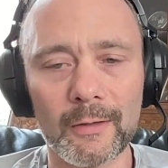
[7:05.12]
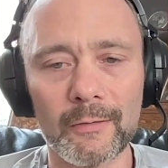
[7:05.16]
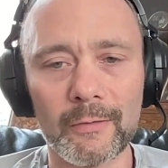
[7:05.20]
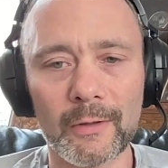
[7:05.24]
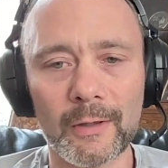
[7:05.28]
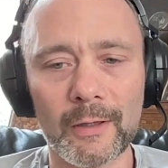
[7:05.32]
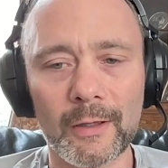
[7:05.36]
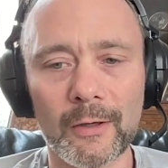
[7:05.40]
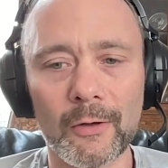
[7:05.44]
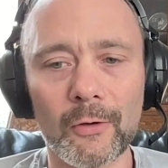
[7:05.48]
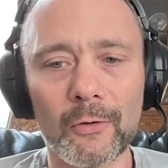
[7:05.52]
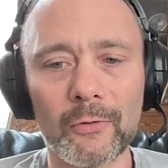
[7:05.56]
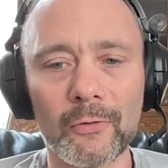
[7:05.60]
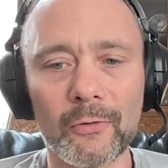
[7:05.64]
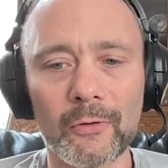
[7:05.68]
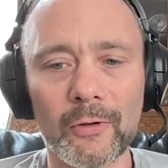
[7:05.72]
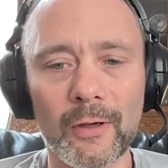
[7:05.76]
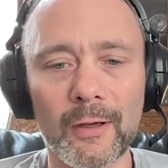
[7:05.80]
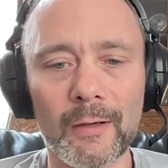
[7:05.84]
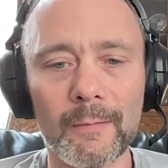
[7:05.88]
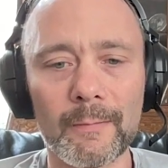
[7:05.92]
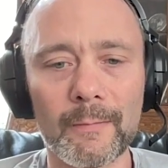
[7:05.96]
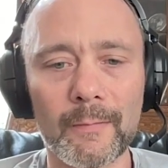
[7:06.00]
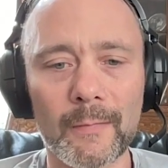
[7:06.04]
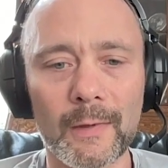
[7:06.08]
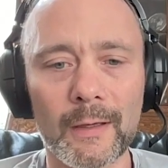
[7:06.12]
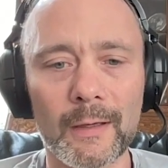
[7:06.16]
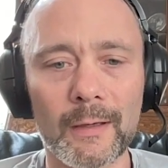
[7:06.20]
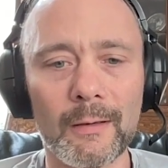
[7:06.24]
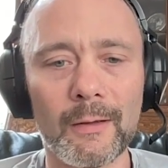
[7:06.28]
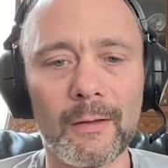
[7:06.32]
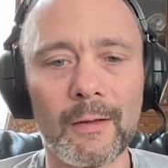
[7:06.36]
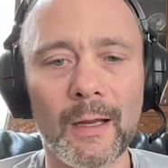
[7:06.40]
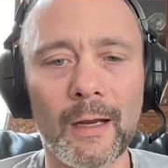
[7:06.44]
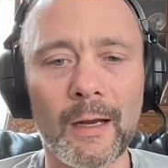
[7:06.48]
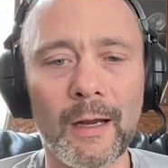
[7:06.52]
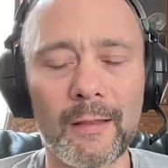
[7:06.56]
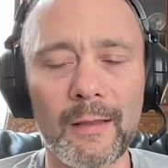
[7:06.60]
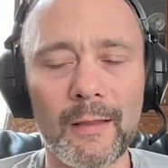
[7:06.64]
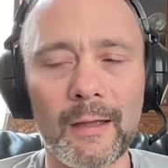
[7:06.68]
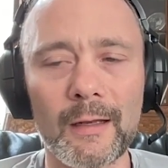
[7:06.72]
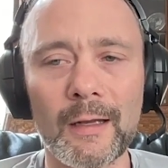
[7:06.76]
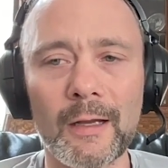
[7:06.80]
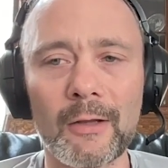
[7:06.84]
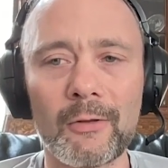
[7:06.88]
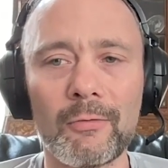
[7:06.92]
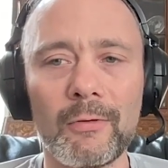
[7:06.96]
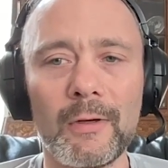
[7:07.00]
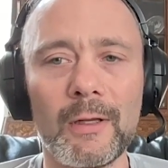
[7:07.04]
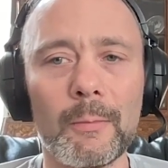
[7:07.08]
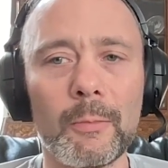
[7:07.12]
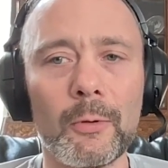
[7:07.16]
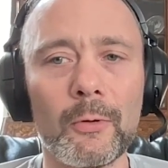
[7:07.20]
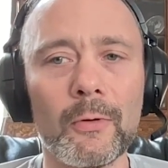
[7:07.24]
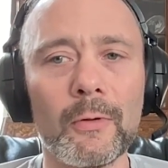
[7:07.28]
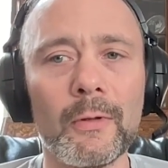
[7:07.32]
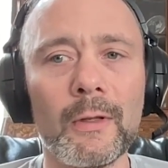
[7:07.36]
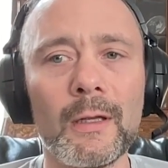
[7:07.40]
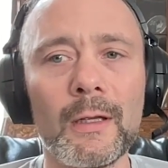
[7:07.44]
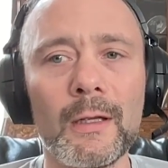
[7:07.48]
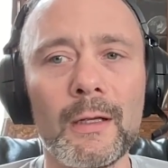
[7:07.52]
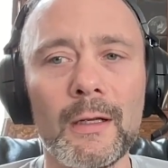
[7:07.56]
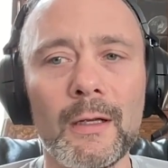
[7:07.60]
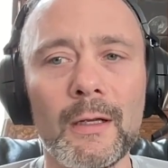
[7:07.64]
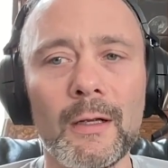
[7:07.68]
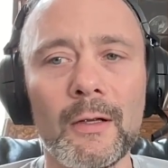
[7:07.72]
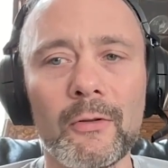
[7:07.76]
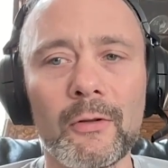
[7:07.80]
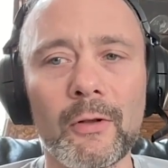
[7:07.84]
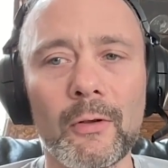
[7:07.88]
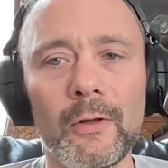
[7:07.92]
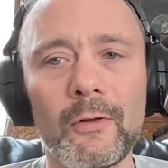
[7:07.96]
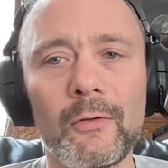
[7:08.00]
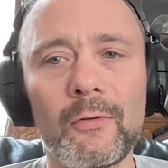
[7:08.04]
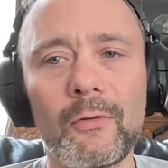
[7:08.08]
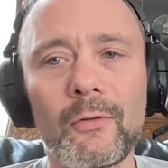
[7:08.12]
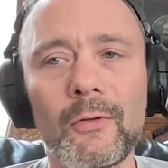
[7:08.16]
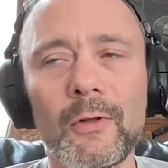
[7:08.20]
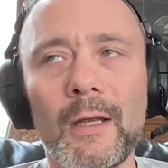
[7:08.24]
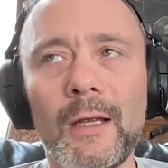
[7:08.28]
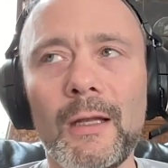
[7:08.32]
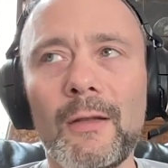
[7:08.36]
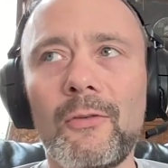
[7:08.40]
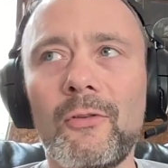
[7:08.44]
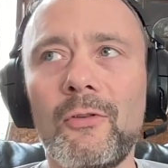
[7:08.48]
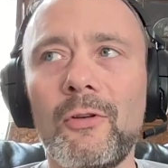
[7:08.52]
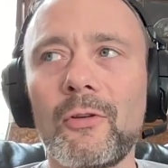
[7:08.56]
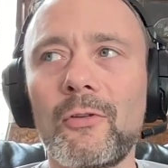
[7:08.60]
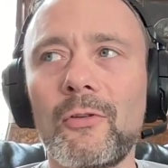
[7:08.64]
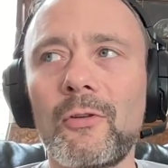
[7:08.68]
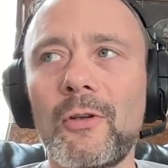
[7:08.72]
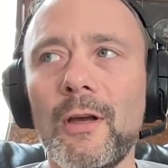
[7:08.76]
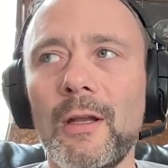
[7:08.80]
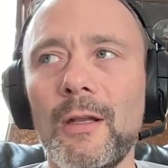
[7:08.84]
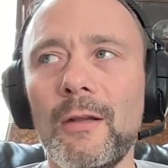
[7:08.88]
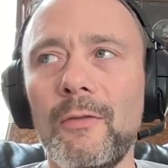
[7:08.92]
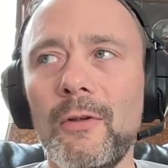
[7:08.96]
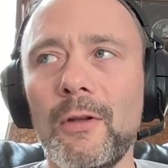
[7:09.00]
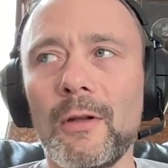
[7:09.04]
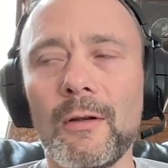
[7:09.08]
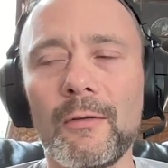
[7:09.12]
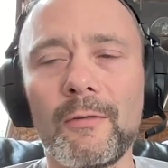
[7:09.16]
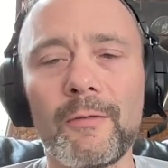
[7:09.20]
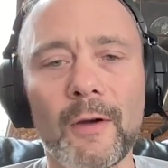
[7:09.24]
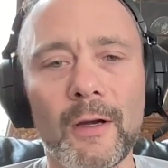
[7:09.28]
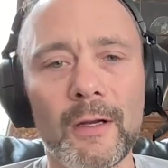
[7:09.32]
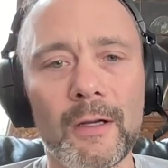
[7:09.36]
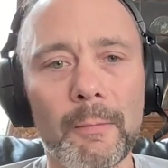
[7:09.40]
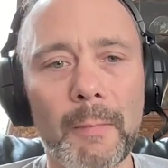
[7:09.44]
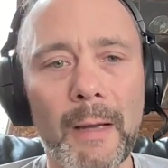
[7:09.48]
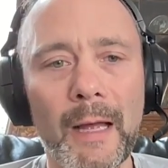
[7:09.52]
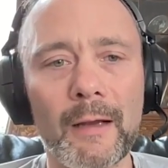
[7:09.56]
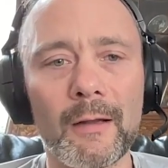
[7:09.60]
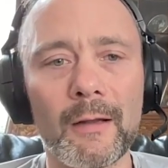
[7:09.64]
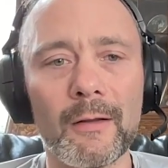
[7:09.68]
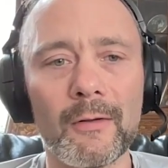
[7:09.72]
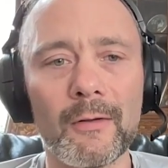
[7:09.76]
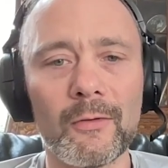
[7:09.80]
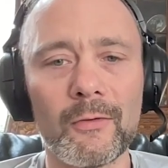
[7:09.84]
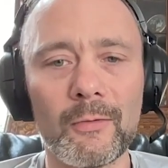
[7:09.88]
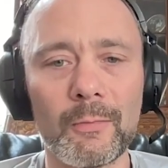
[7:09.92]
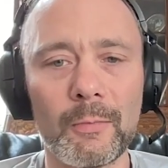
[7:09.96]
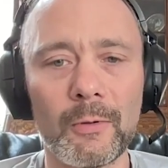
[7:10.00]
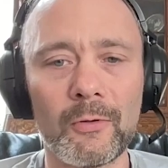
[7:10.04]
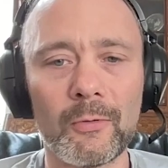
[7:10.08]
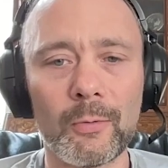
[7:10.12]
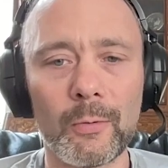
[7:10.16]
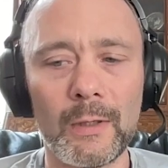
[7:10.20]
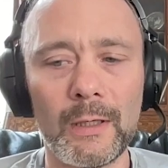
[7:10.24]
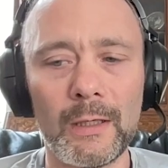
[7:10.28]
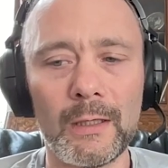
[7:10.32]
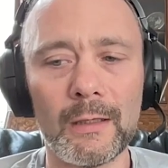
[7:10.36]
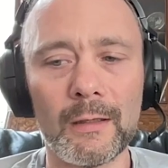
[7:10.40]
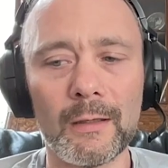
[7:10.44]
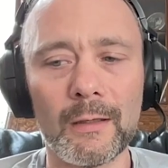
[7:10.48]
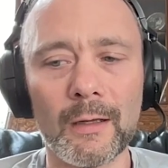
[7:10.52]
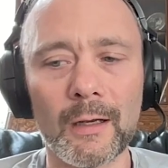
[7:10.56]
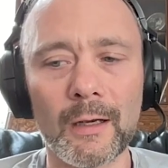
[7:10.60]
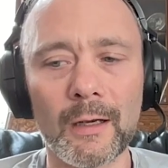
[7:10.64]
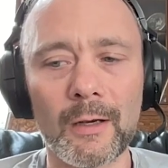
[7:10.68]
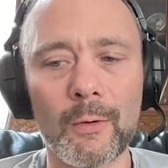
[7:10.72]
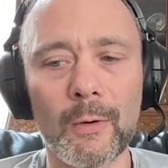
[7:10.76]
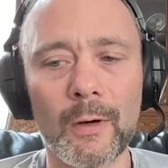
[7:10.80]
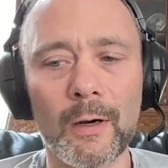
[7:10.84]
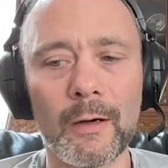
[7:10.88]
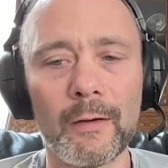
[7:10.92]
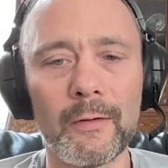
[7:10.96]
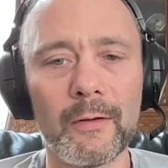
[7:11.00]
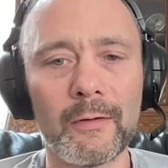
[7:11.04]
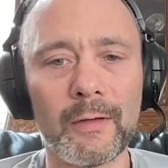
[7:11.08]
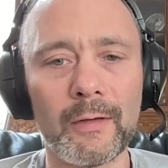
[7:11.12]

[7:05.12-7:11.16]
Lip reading: over the long term. I think that's really important. So it's just kind of find a balance between acquiring the